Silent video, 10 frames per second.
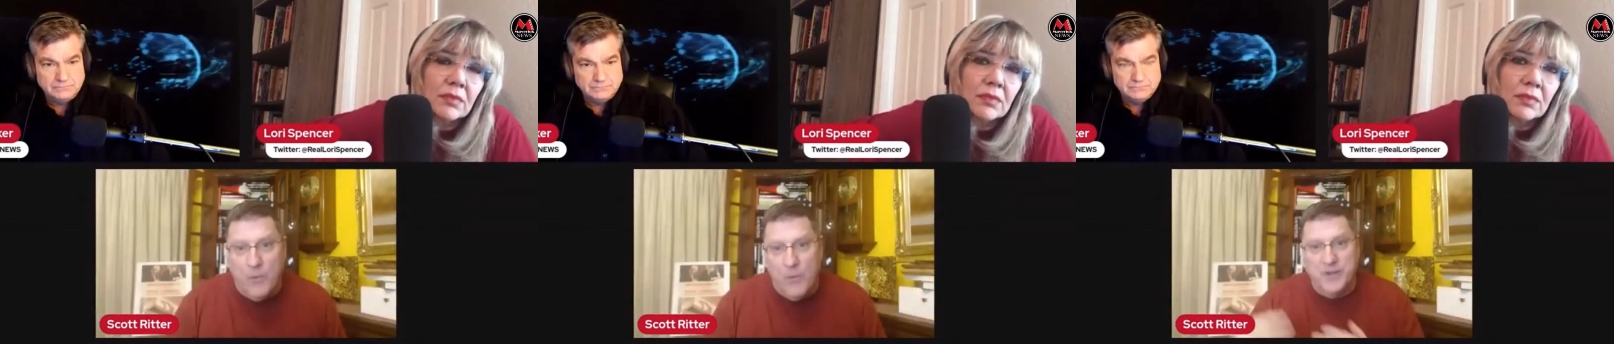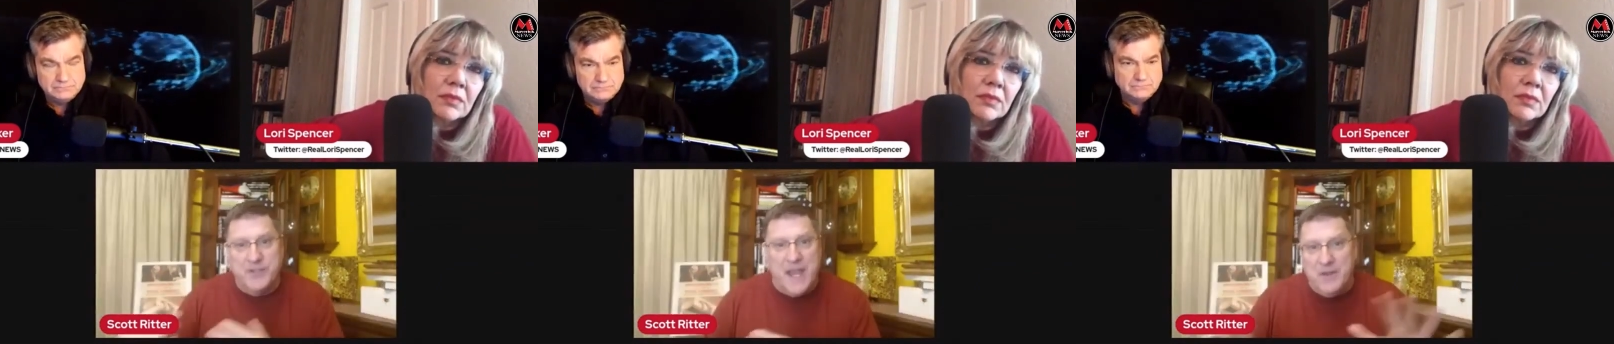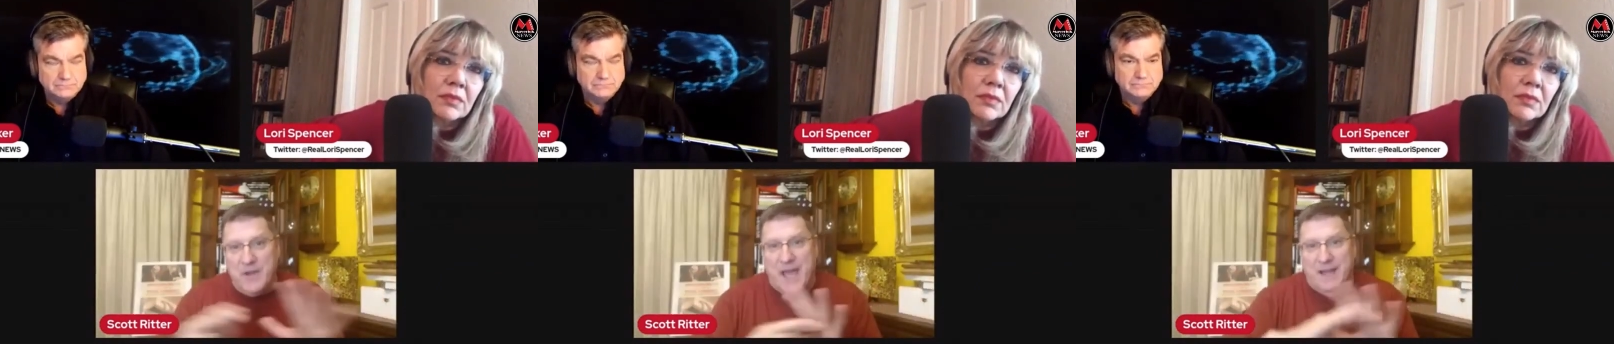Speaker 1: We're saying
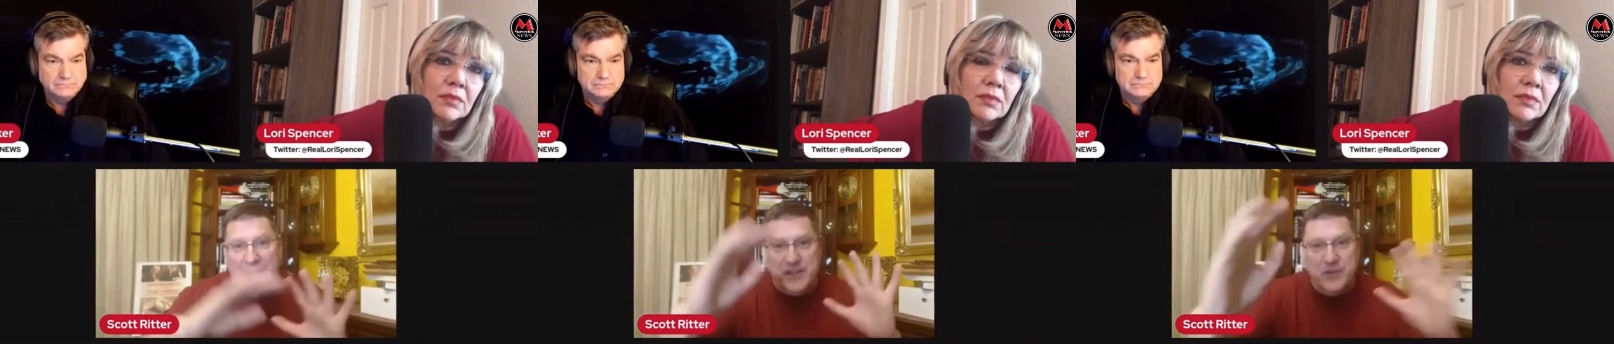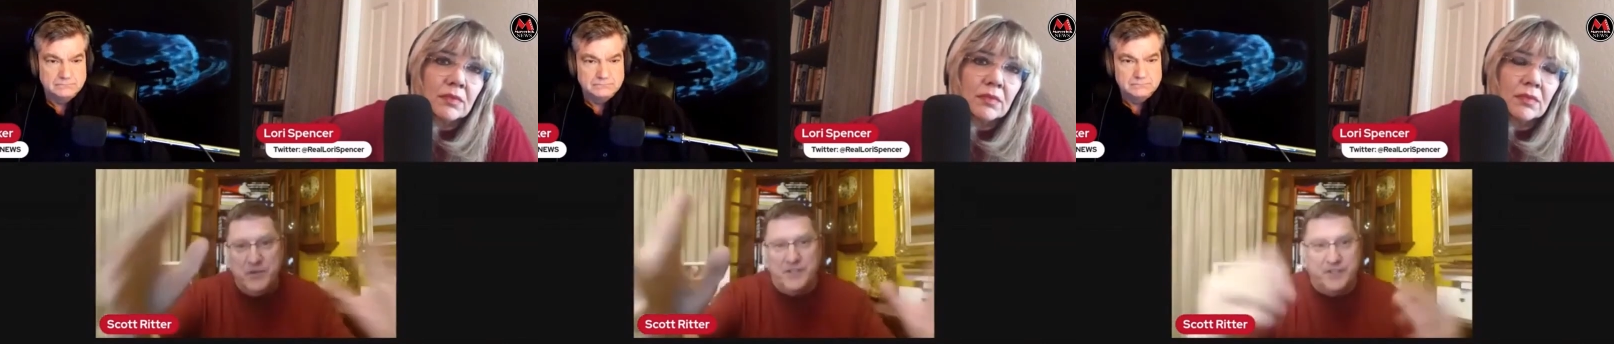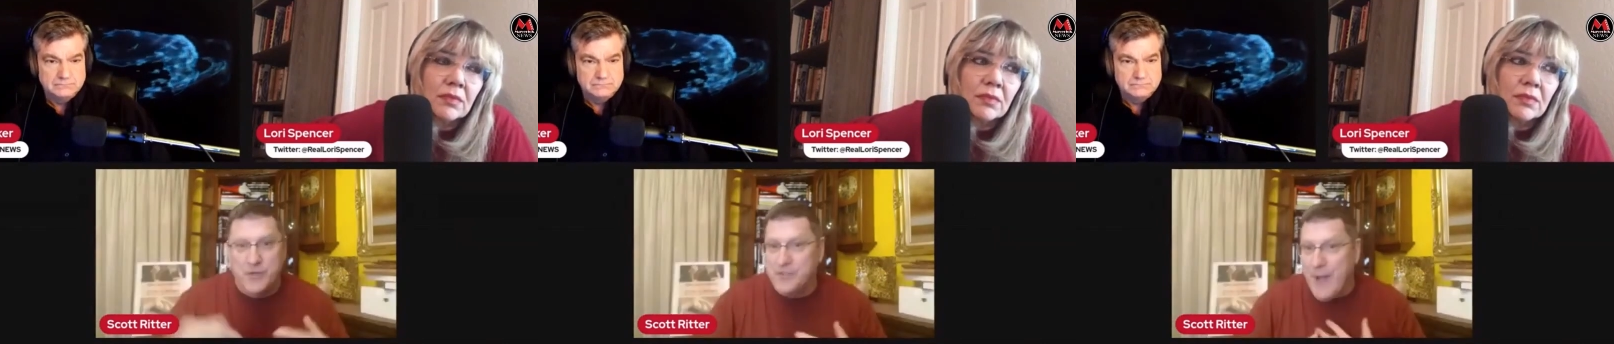they're not allowed to use the
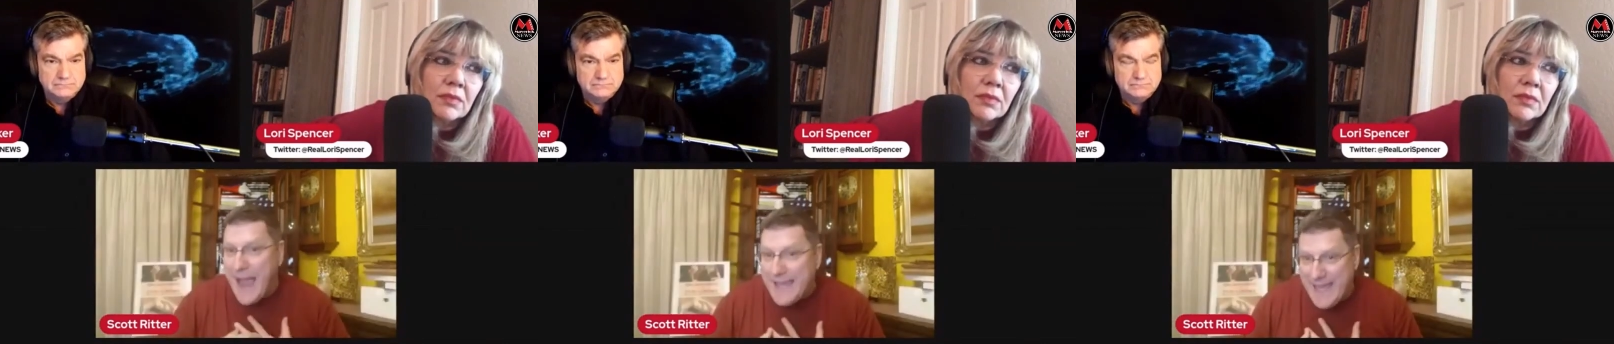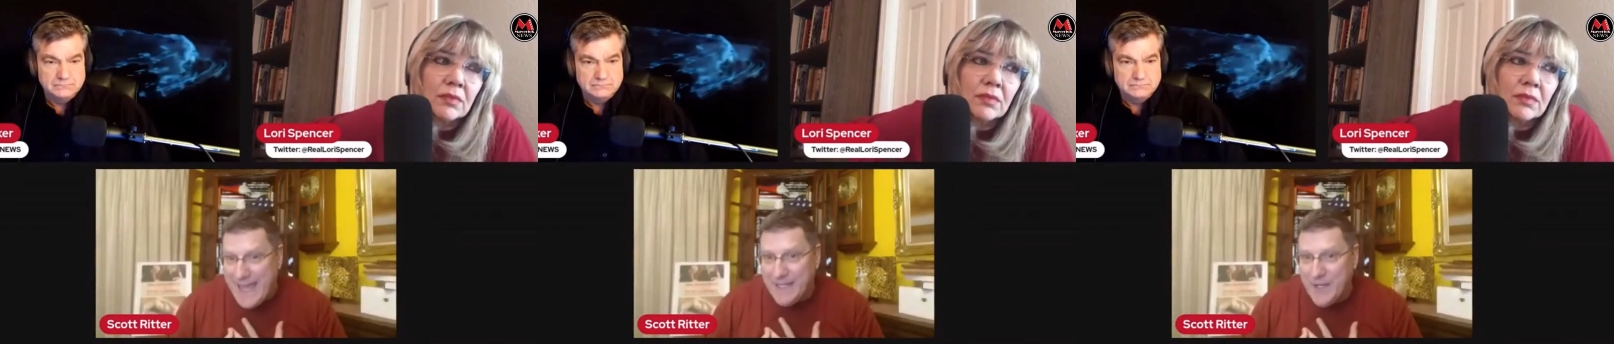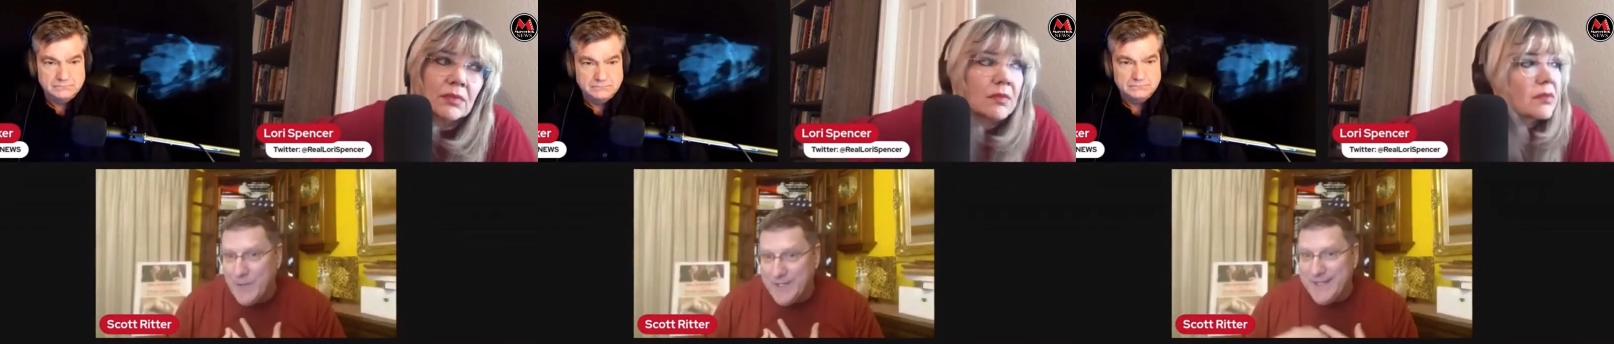sword, so I can't
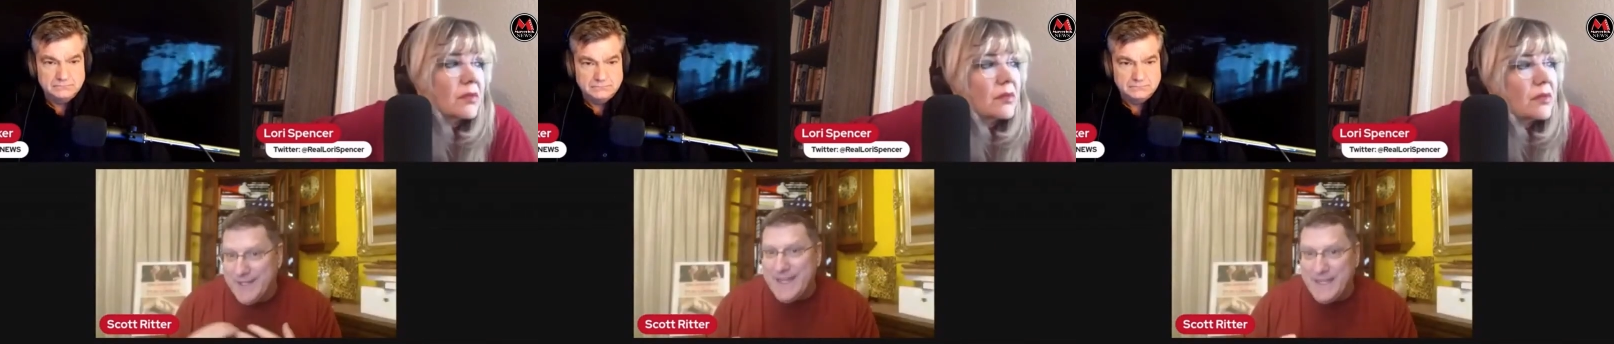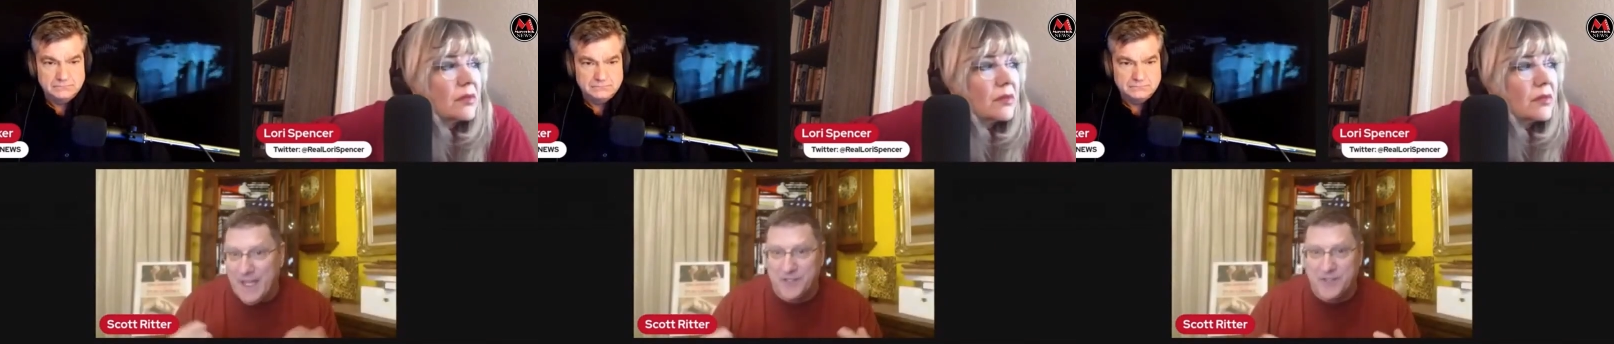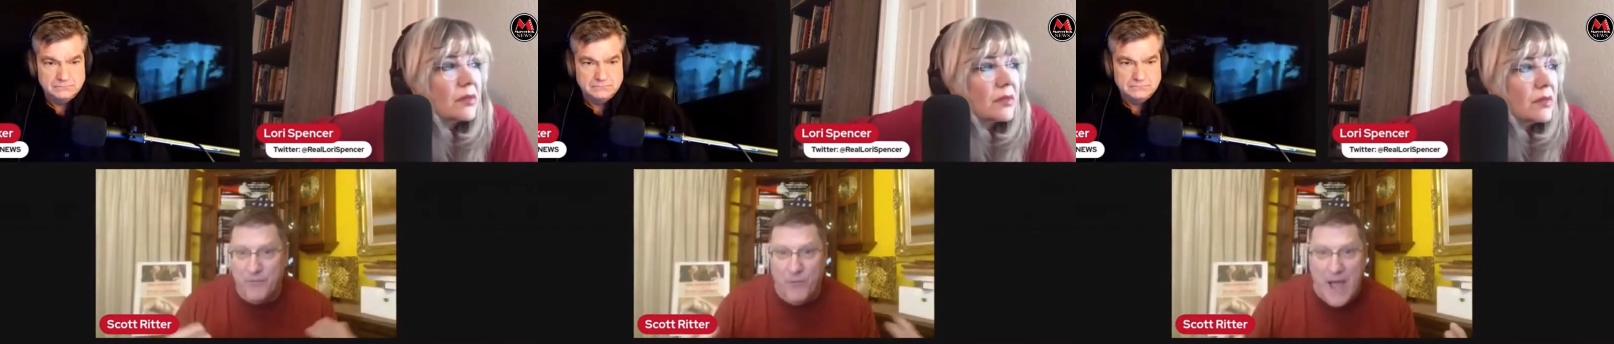go into the
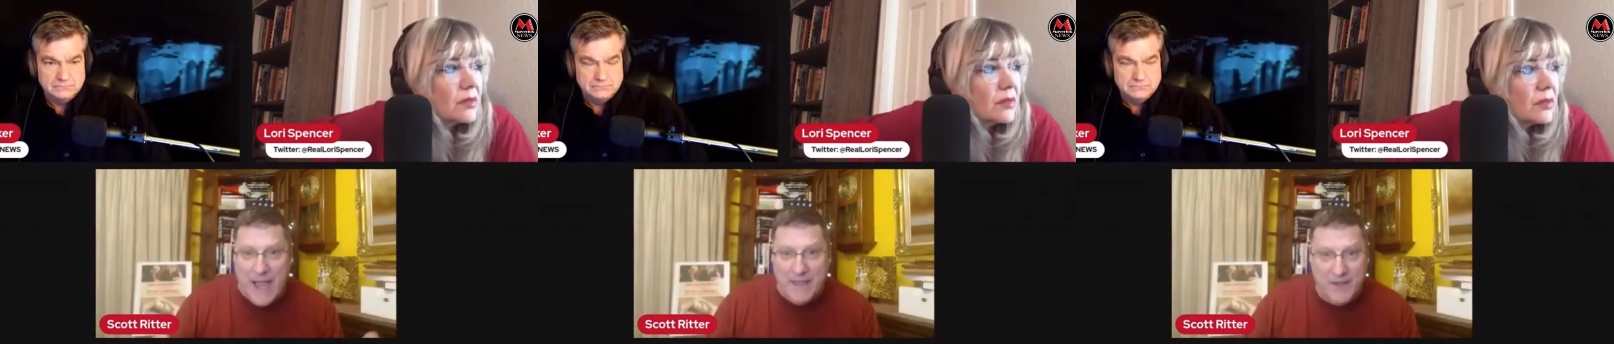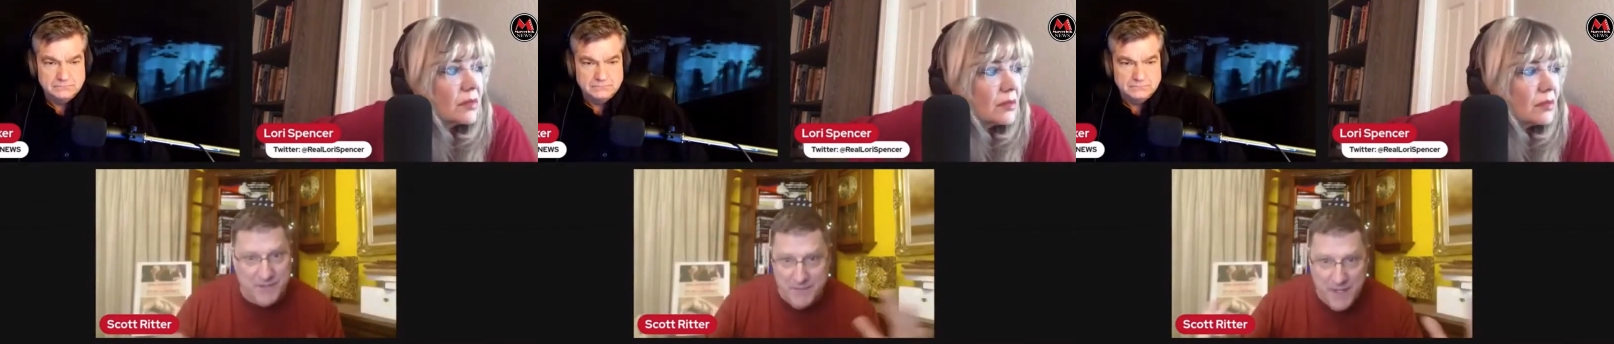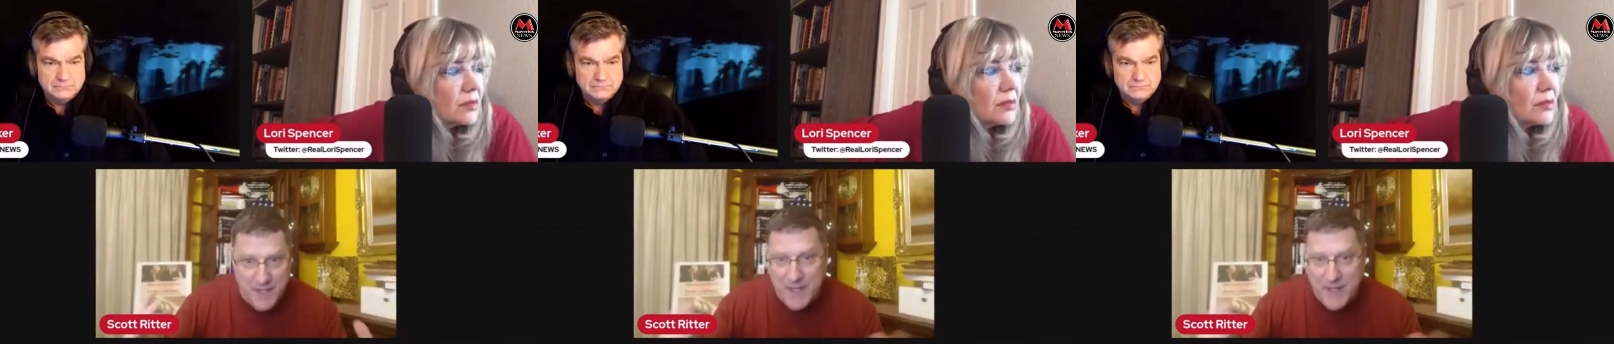details of why. There's,